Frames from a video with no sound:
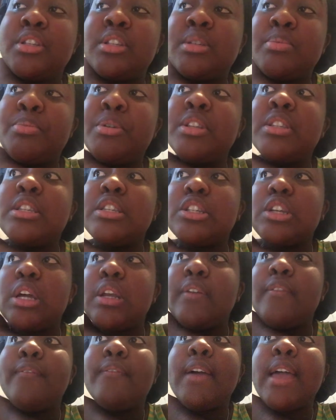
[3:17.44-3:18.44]

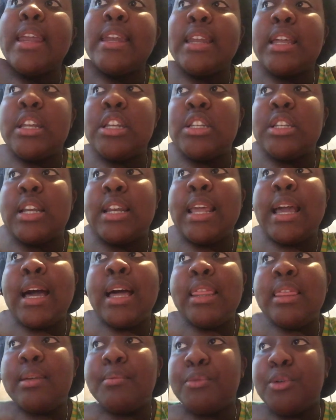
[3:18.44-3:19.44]
position financially
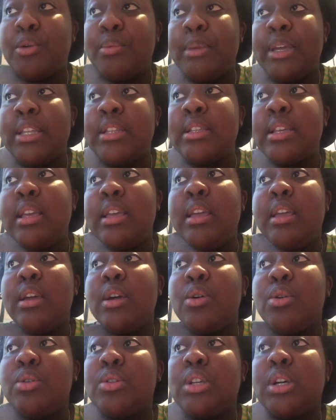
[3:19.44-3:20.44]
at the moment,
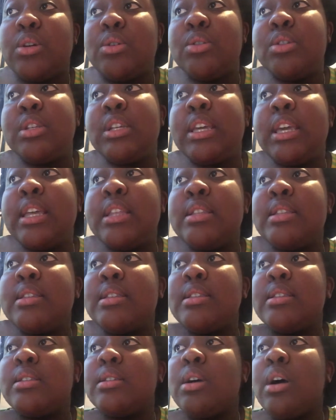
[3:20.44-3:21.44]
quote unquote, to get
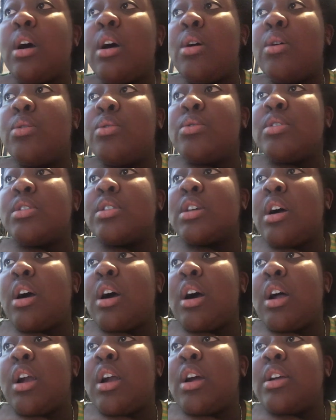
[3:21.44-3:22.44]
house,
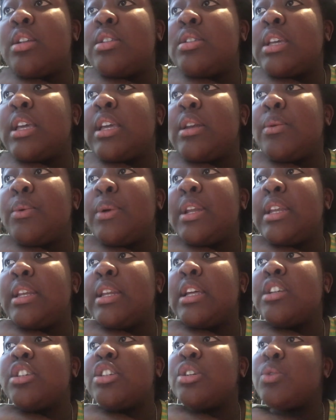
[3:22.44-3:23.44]
car, or to get the wedding
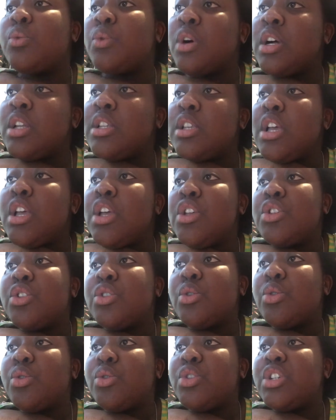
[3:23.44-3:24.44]
that she wants.
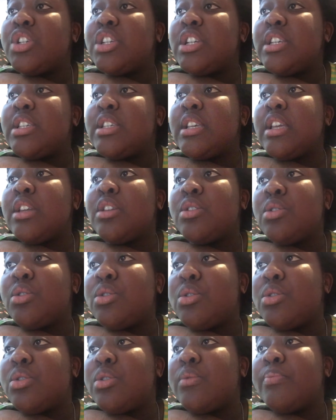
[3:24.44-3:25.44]
So she said
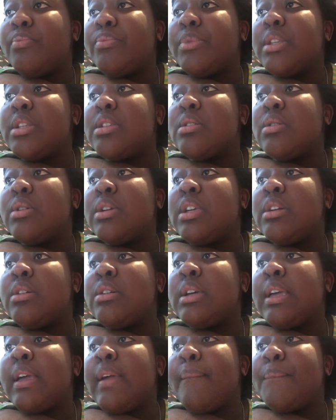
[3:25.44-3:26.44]
no so he
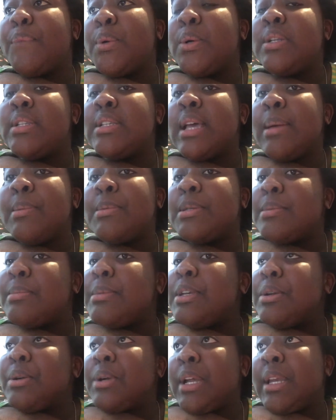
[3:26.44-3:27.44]
could get more time to
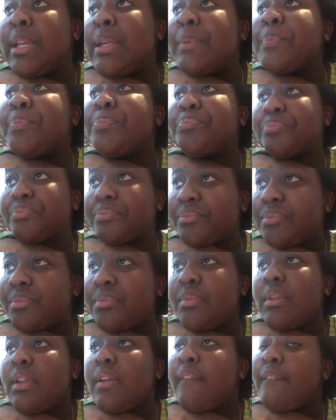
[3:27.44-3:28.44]
be ready.
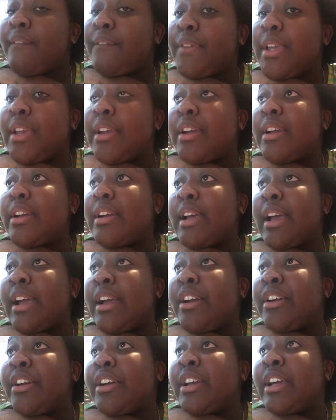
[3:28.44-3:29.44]
Fair, I
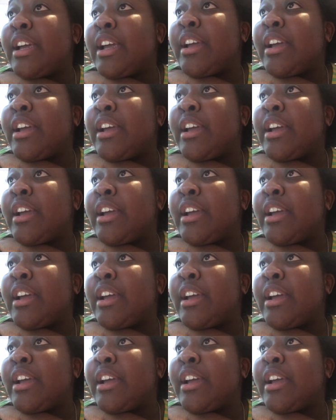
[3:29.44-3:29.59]
agree.